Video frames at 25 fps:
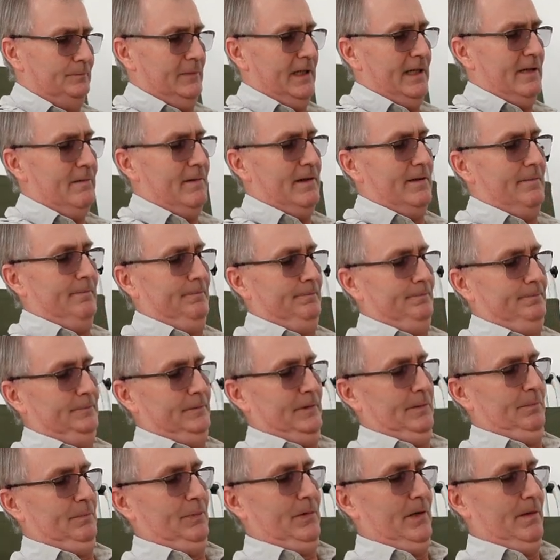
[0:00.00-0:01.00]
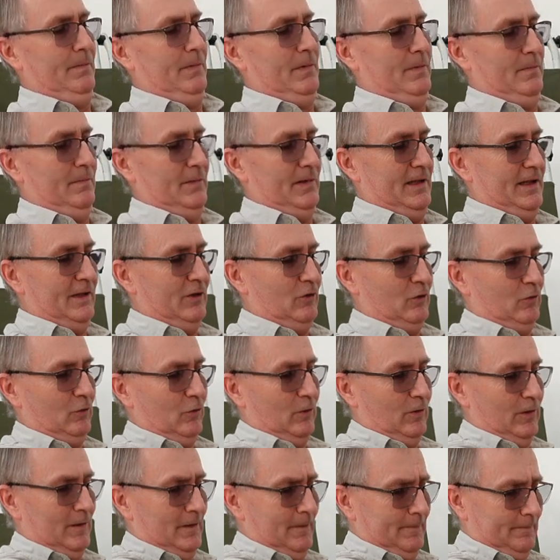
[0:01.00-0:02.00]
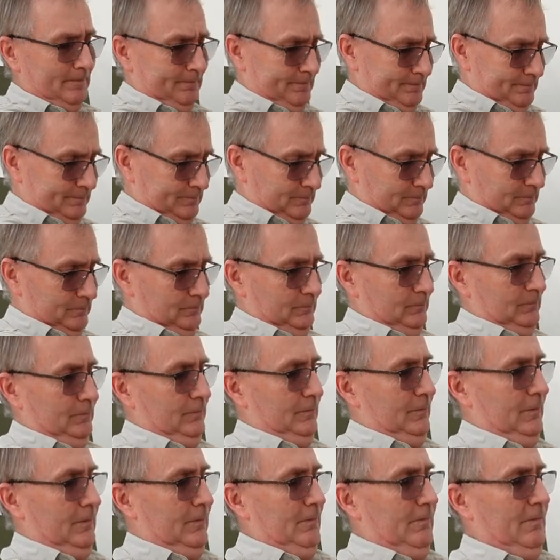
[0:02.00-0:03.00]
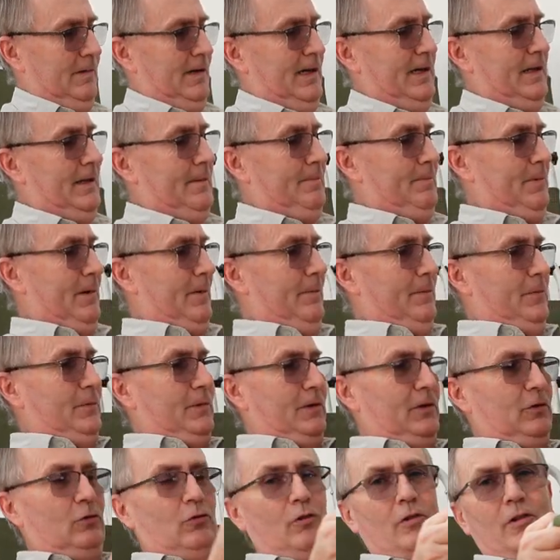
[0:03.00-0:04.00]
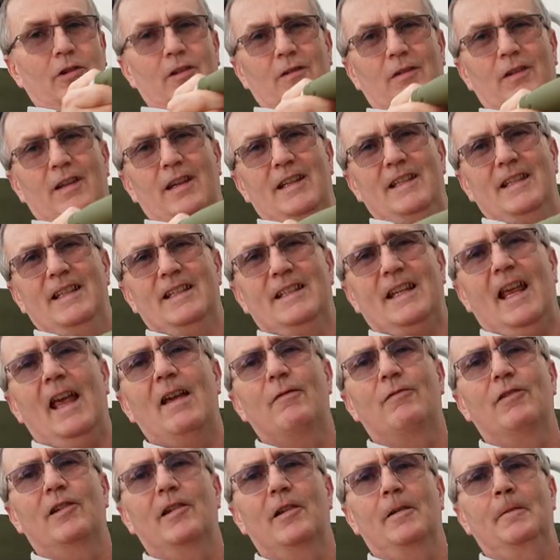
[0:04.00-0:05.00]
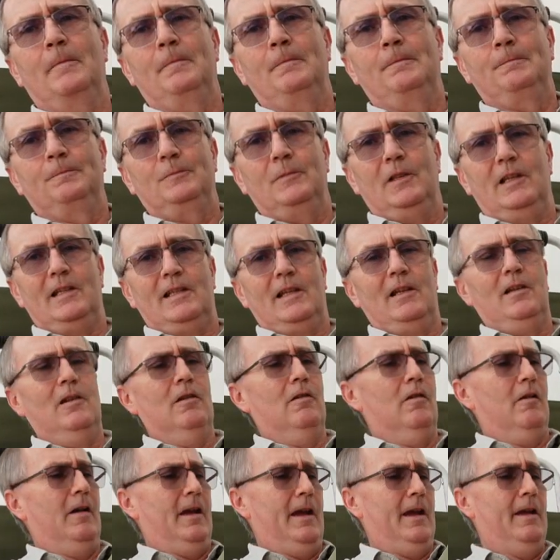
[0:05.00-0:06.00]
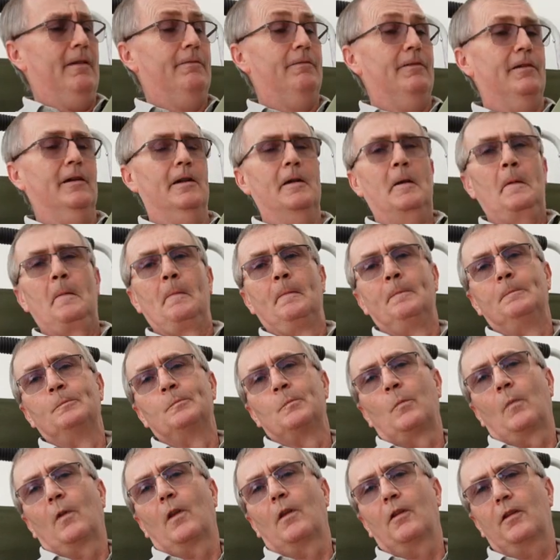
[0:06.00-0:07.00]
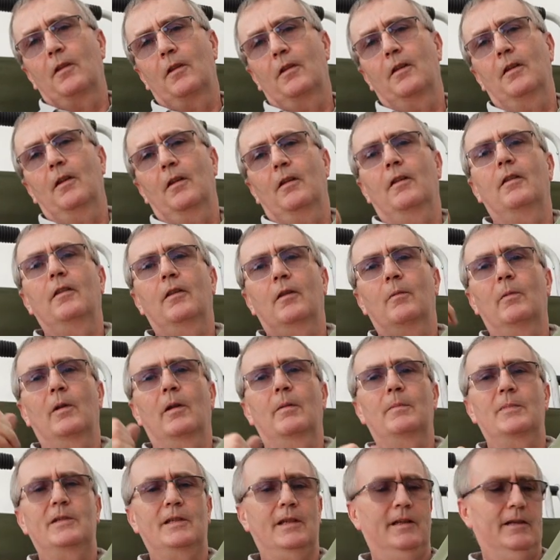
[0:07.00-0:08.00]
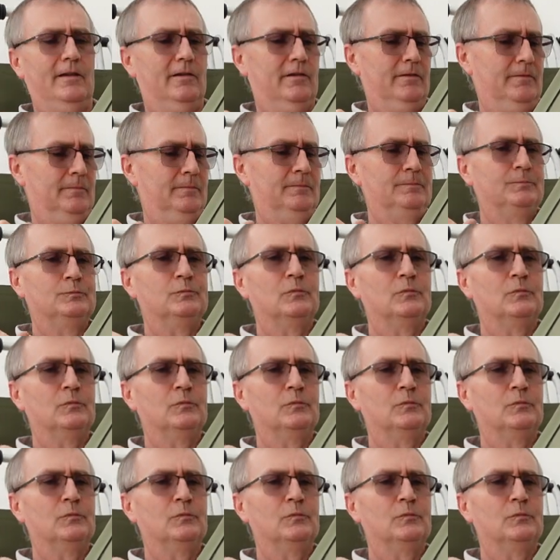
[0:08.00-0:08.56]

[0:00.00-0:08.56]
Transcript: Anyway, the problem with this trolley, one of the problems with this trolley is it's heavier. It's a lot heavier than the one I'm sitting on.